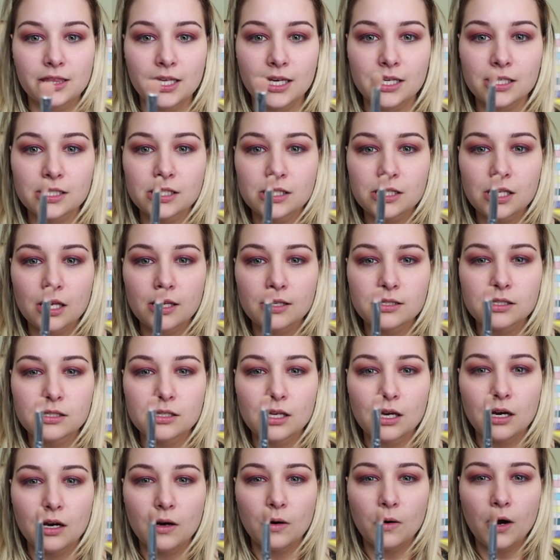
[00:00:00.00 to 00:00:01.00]
this.
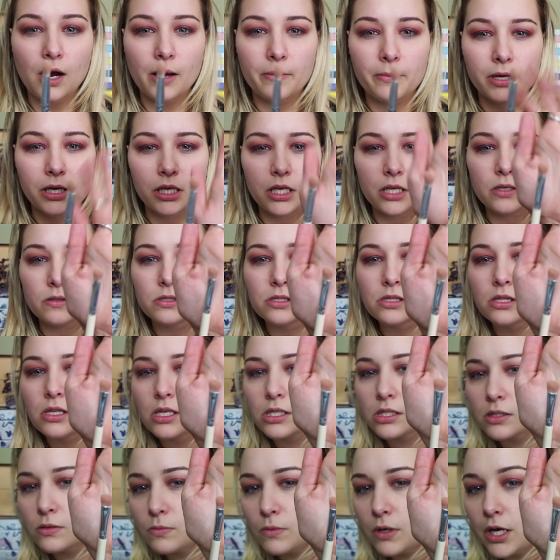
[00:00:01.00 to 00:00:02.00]
So I'm gonna use
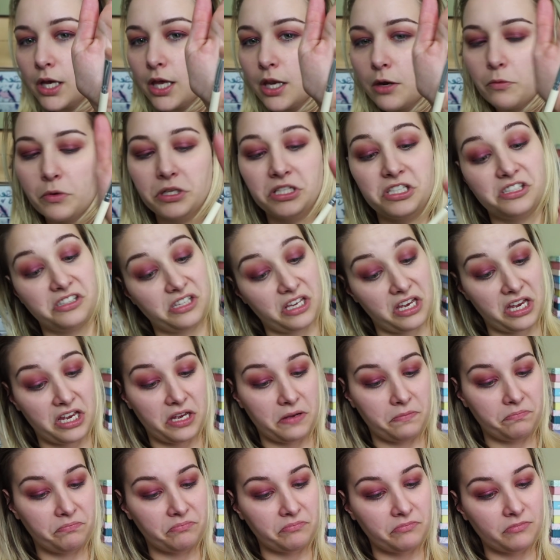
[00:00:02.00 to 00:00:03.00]
this one, which is
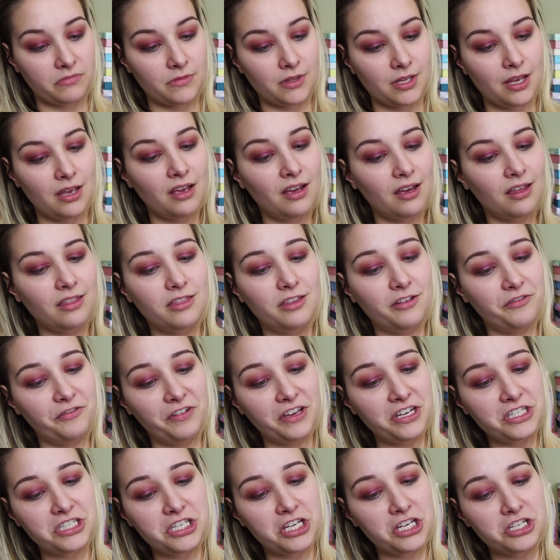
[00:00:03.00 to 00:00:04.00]
the
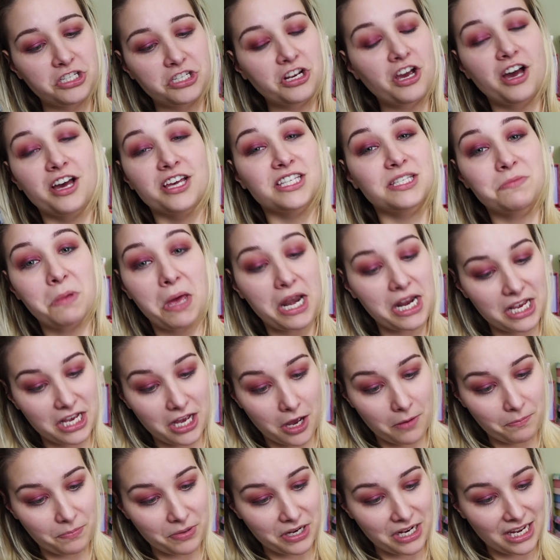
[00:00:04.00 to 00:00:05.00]
Vintage Cosmetic
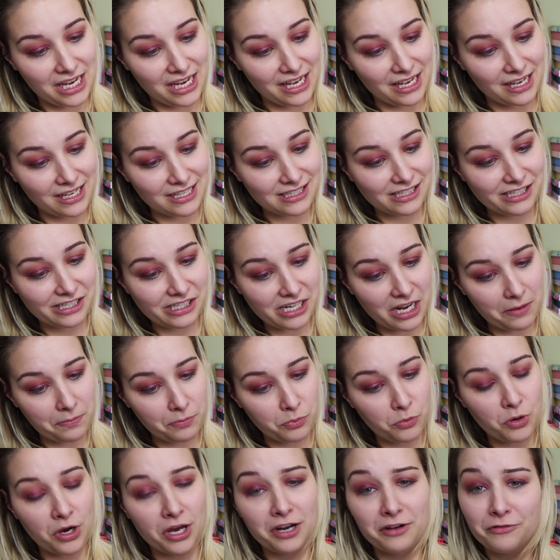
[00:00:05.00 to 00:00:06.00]
Company Step
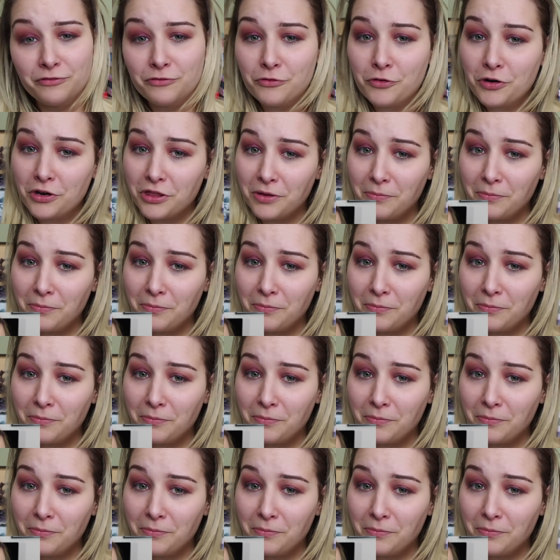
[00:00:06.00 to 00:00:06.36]
1 for